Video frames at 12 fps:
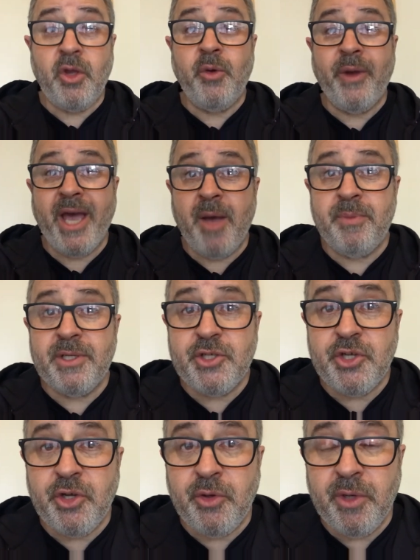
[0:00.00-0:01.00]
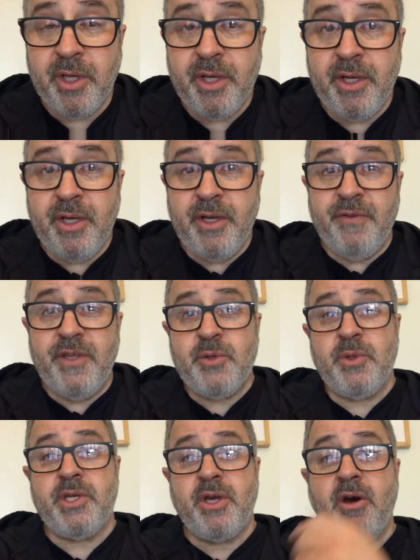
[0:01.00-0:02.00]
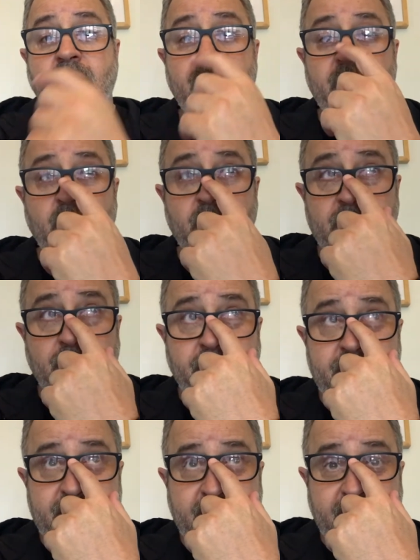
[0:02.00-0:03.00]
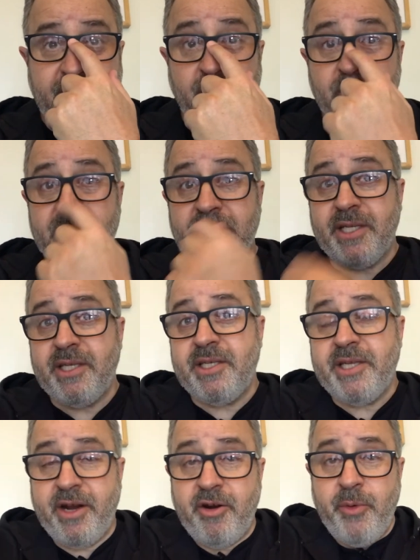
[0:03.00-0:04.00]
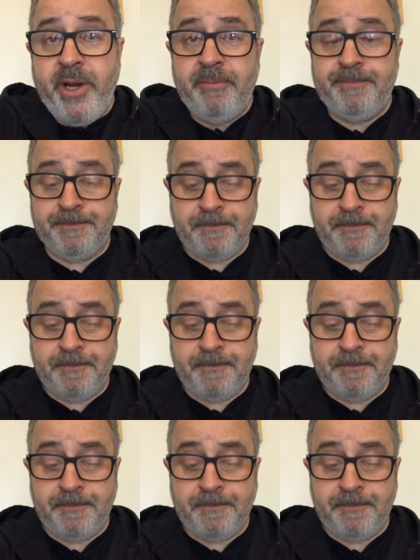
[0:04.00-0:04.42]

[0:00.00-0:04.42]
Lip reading: it happened to. This was a guy who was a prisoner and he was addicted to heroin.